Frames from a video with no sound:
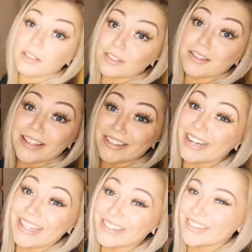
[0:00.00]
it.
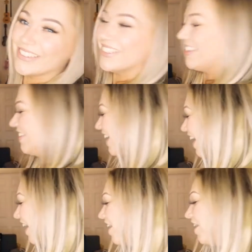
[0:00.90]

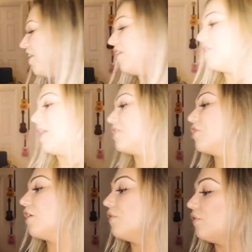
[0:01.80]
Wrestlecrate.co.uk. Make
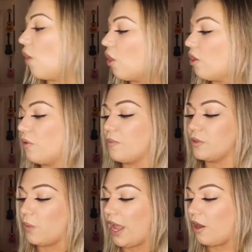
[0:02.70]
sure you can follow them
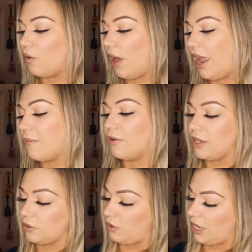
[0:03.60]
as well, at
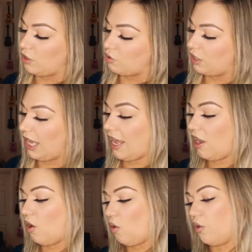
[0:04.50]
Wrestle Crate
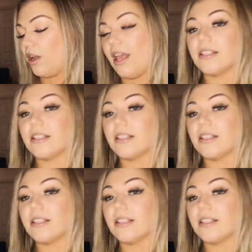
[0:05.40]
UK on